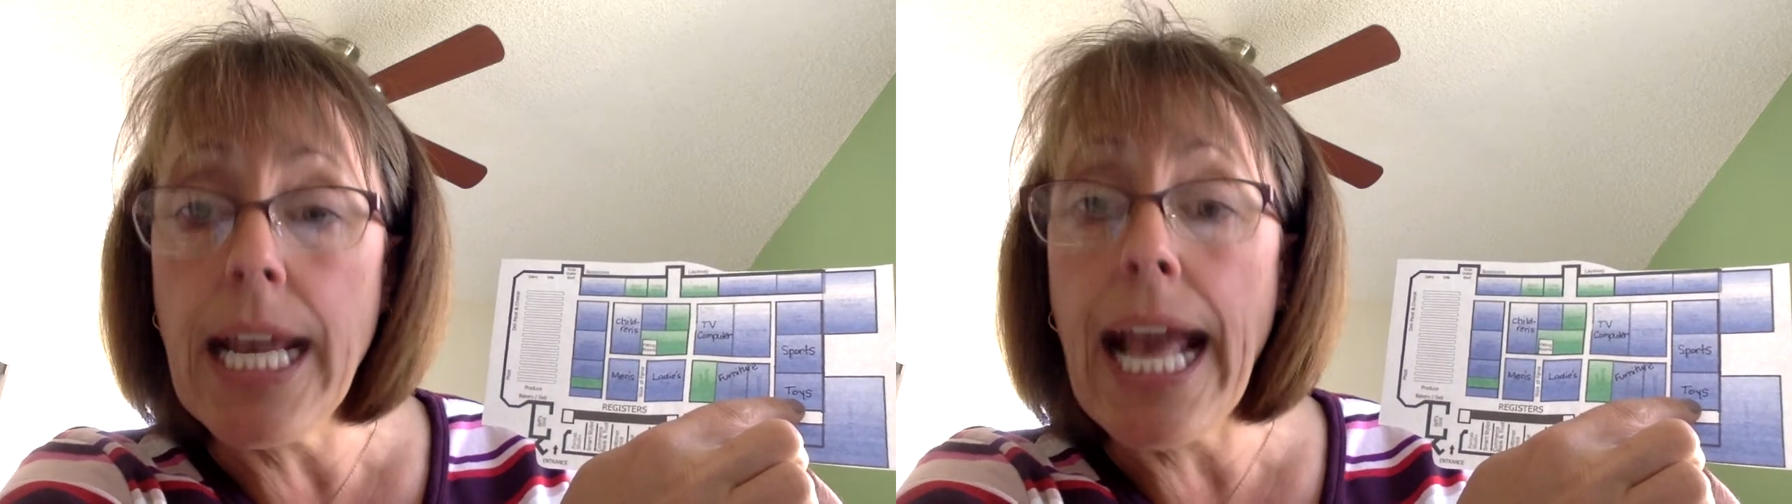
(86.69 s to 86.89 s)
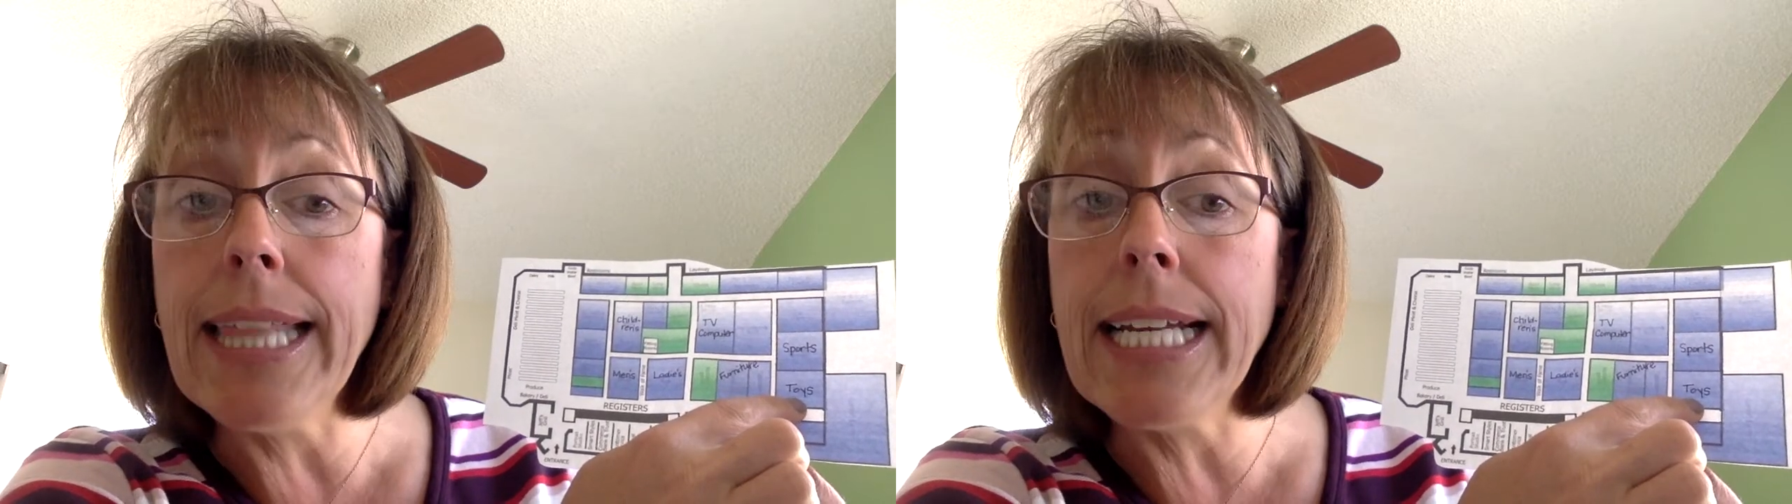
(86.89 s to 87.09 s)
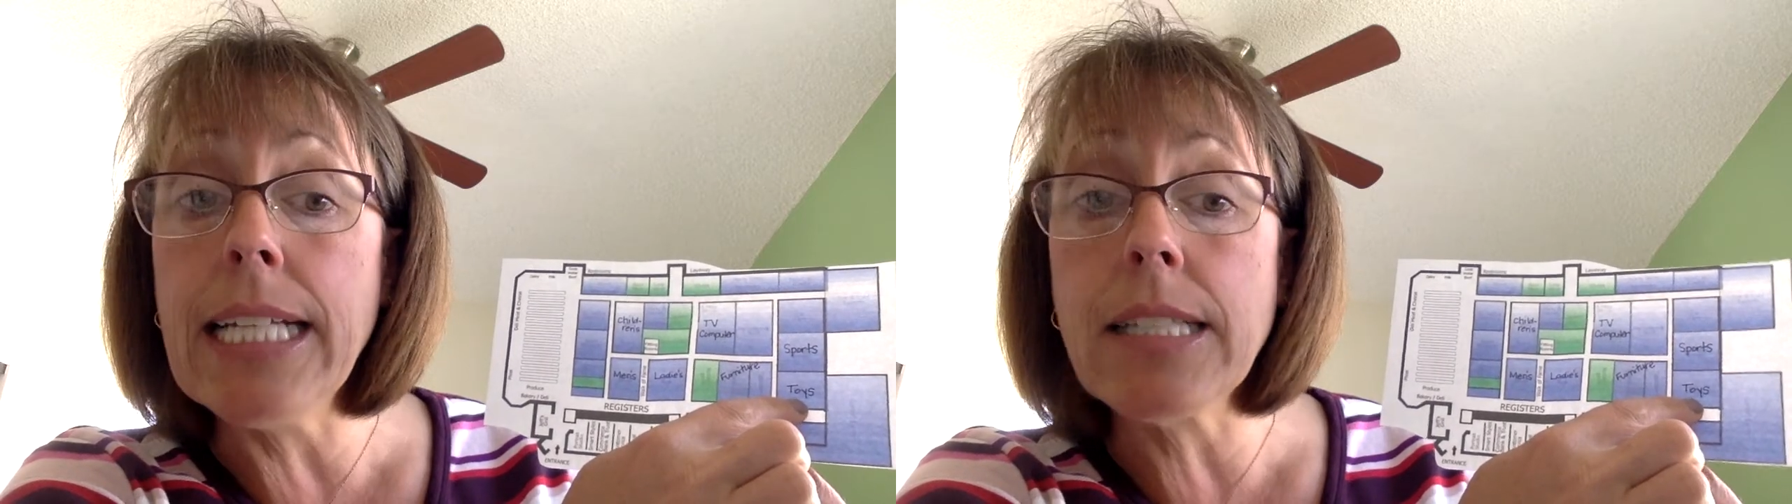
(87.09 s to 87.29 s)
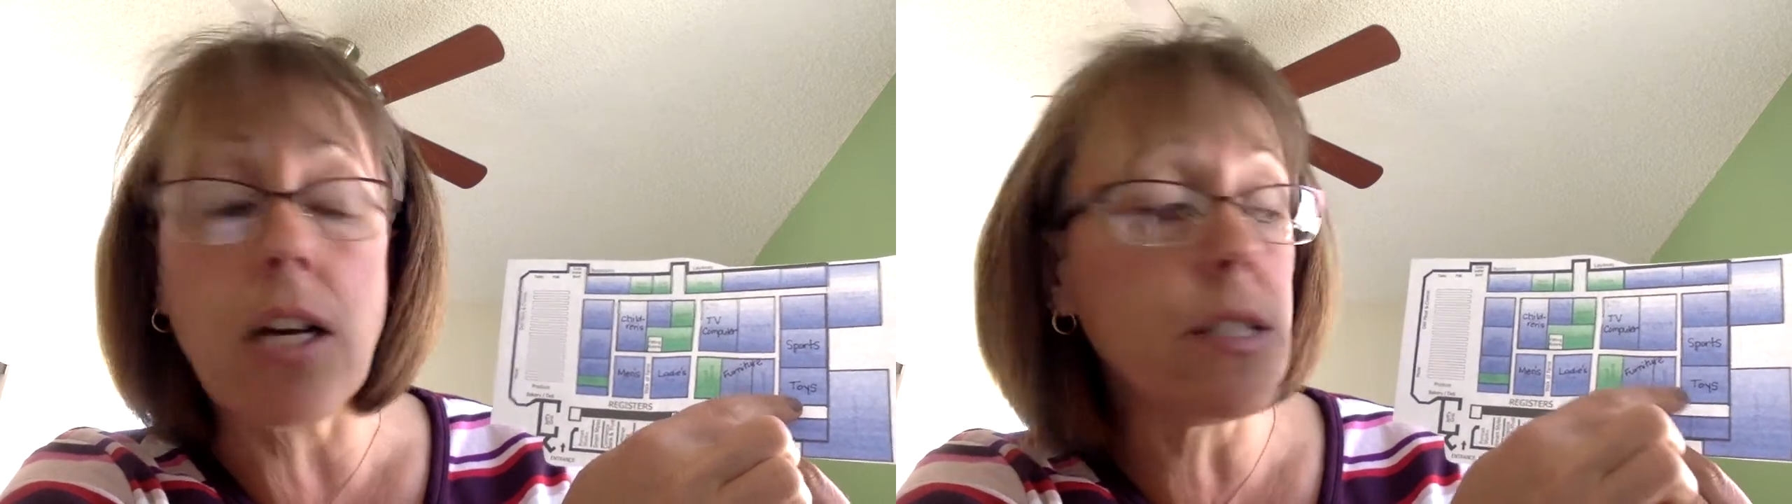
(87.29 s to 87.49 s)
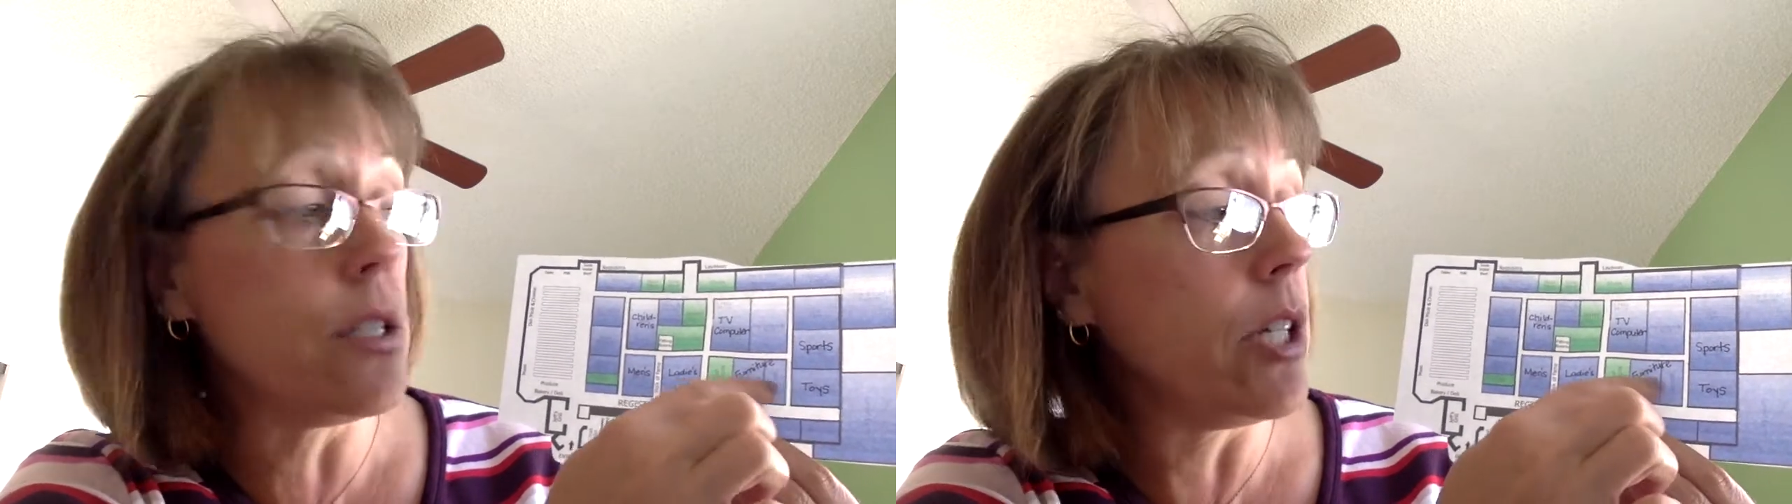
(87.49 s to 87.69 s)
and then he's
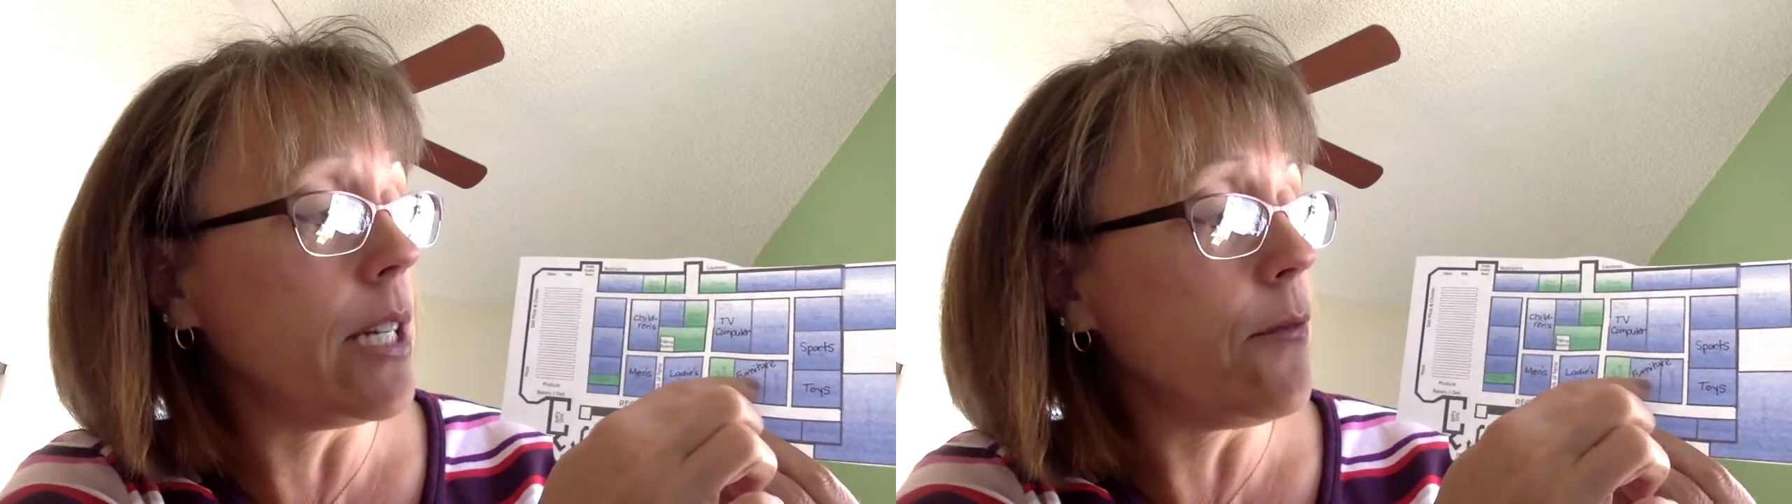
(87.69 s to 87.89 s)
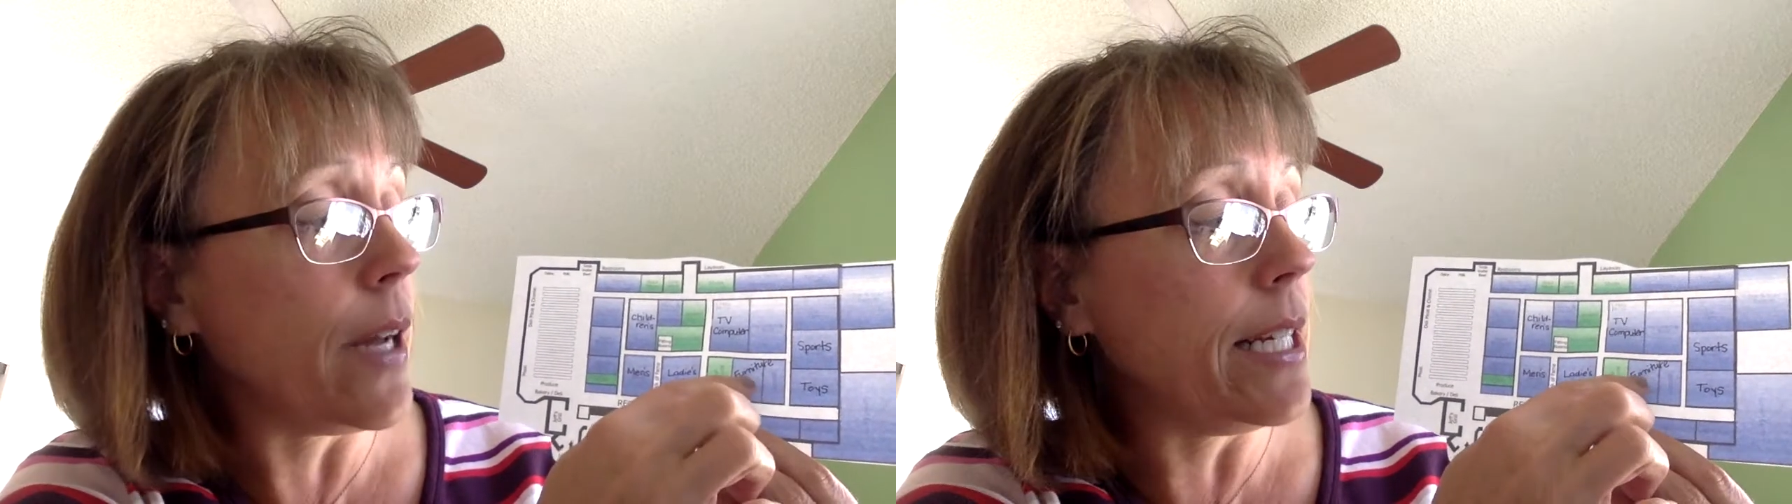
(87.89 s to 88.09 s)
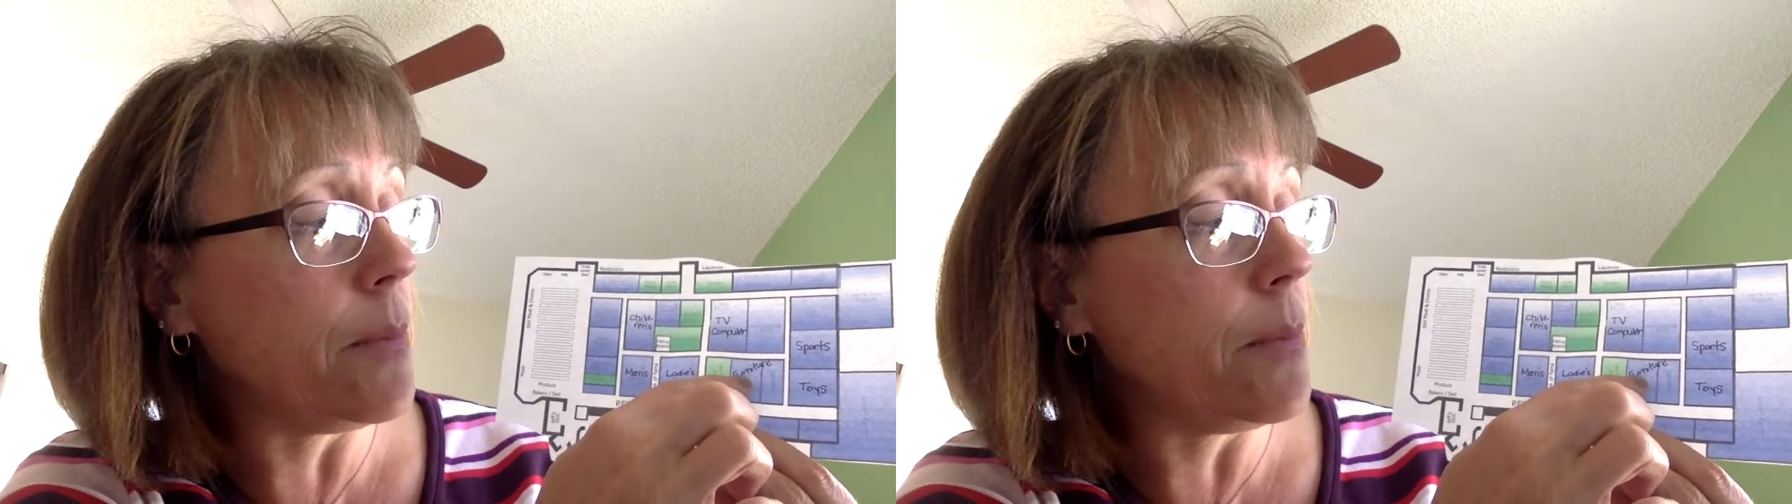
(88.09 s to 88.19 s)
also going to find